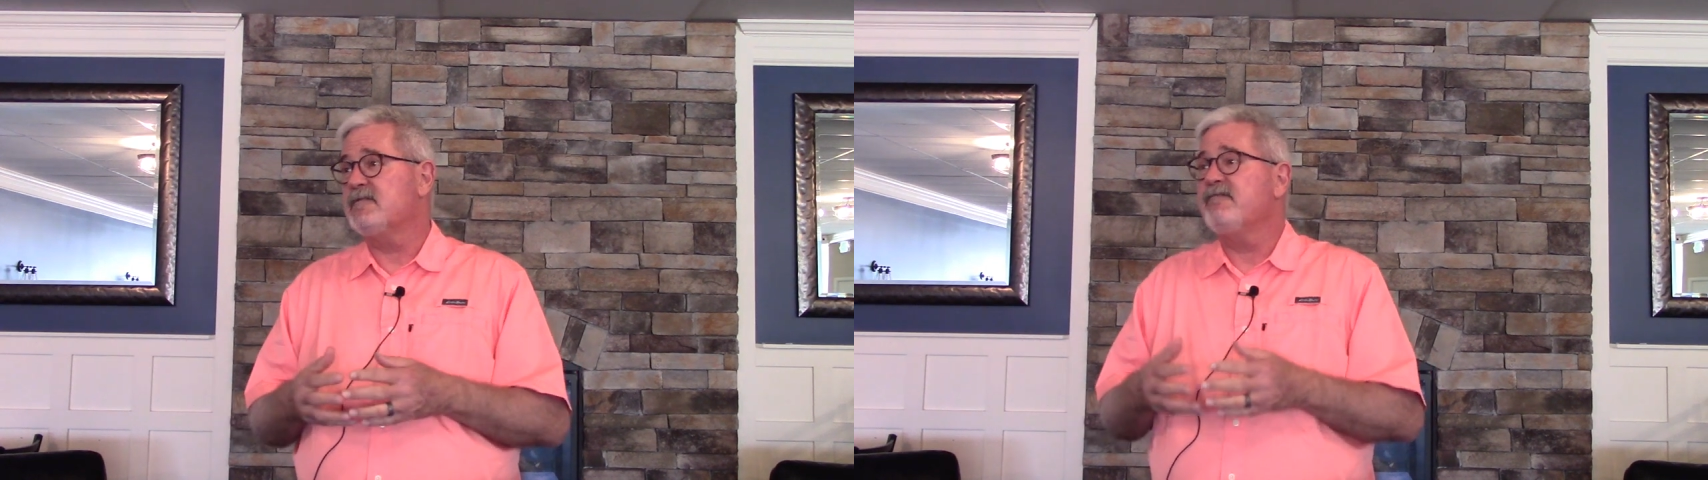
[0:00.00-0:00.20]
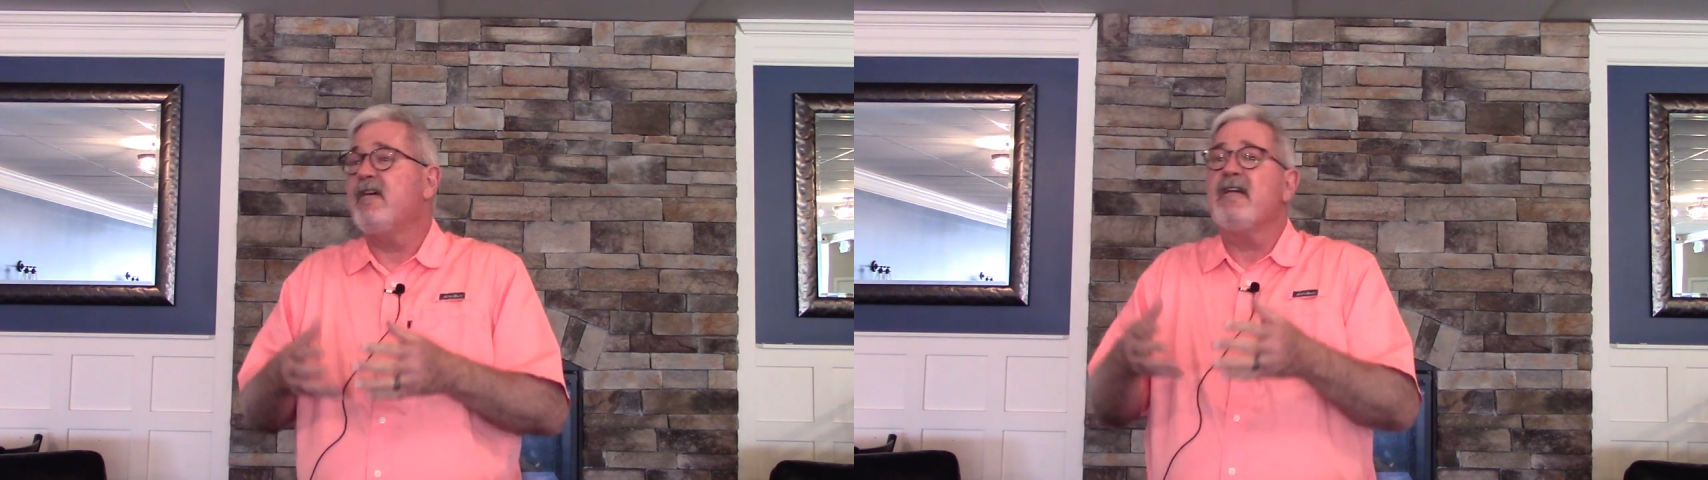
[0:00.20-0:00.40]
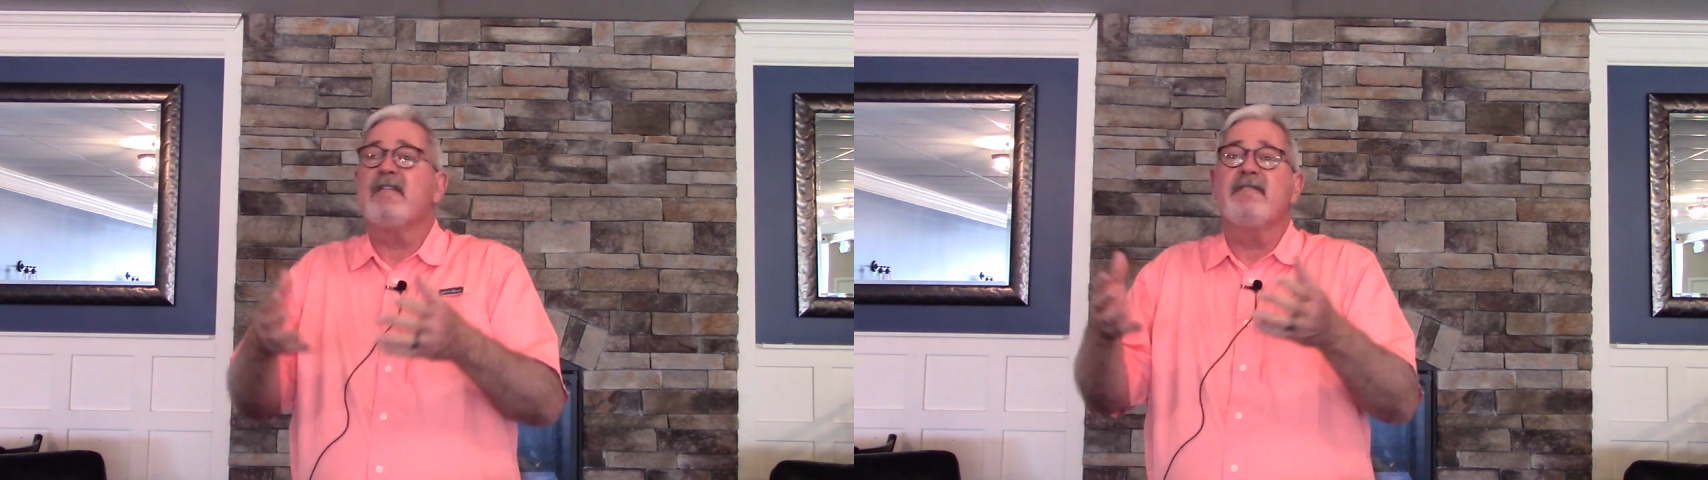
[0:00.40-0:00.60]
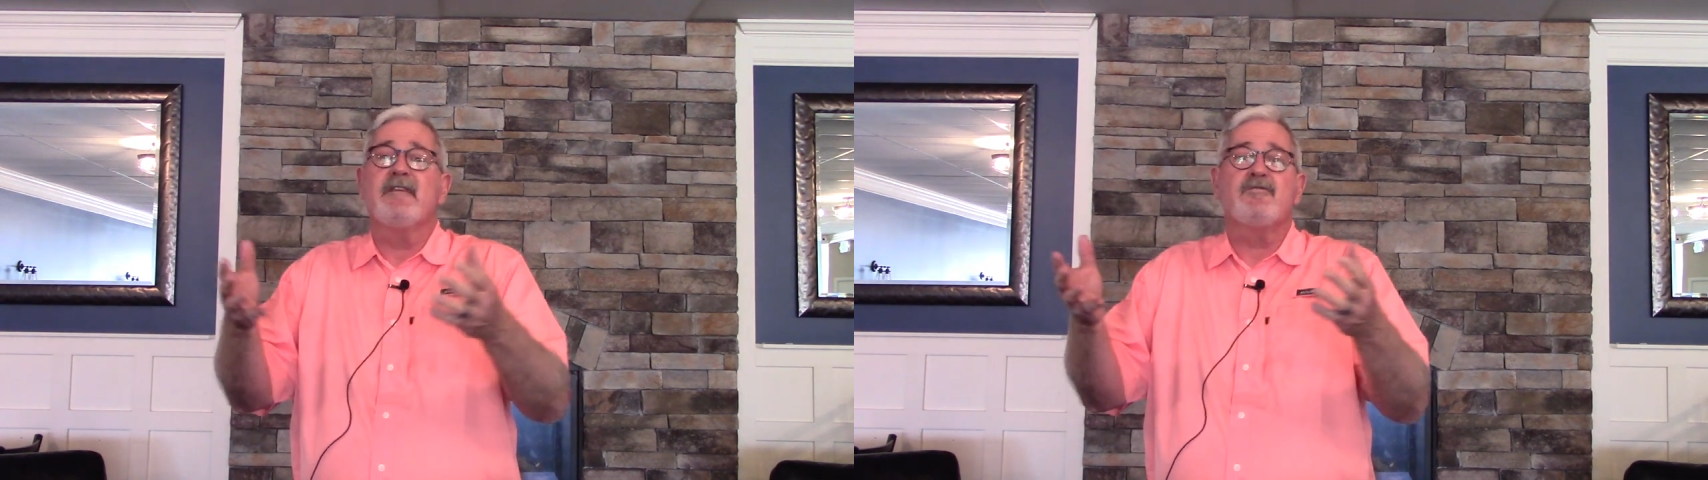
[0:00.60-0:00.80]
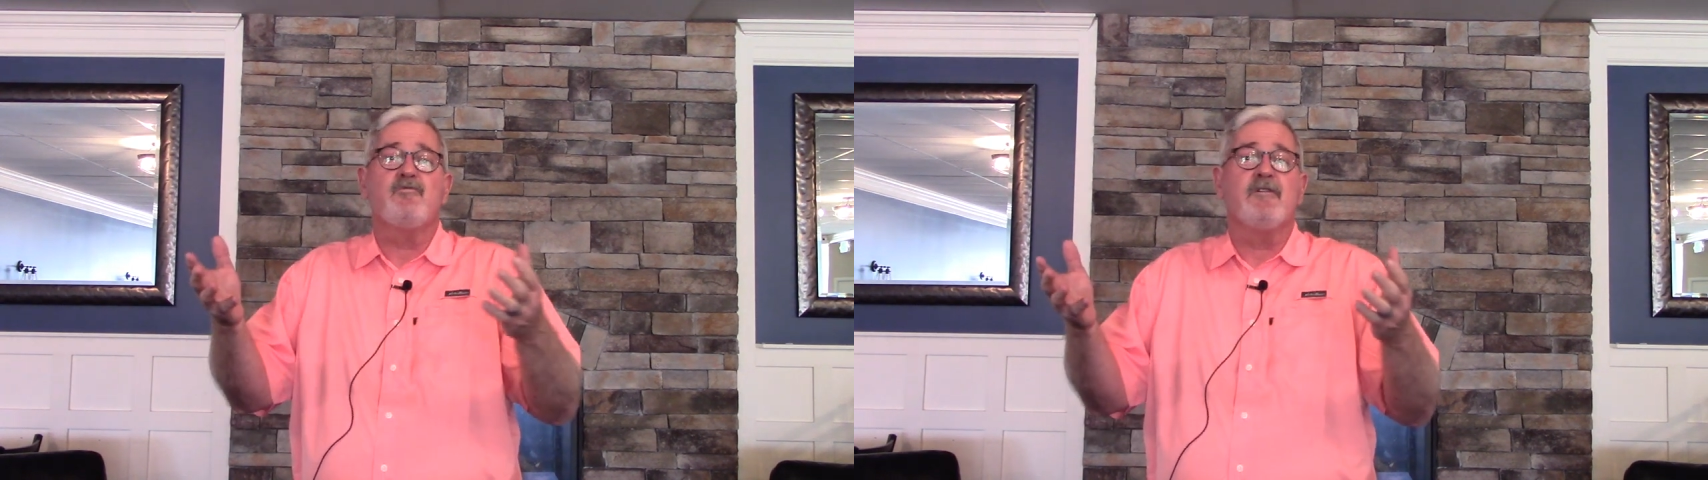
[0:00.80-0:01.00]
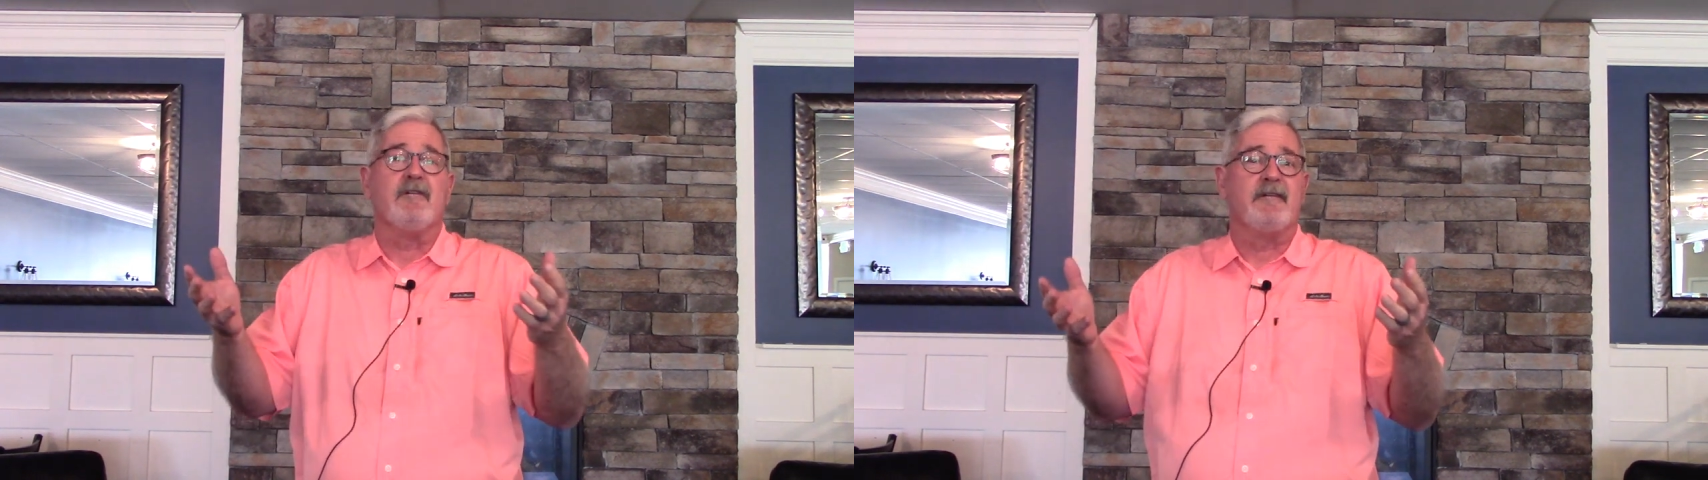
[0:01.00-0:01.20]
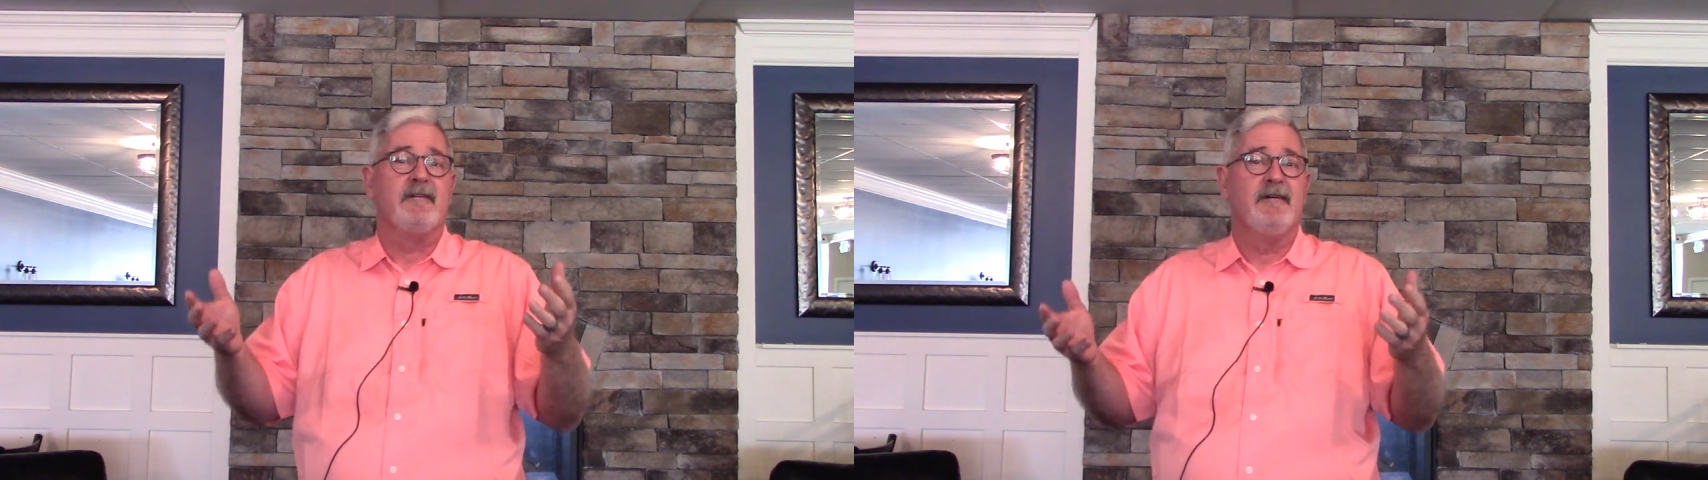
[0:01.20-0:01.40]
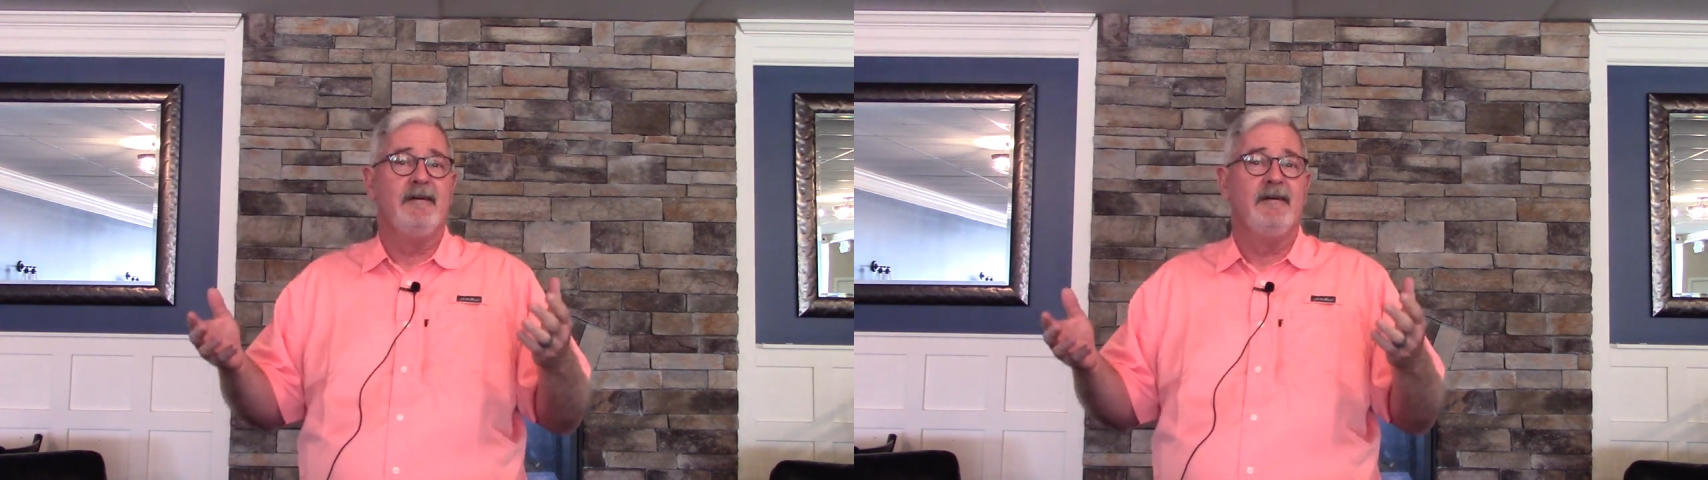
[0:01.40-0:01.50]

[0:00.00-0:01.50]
the father of this world?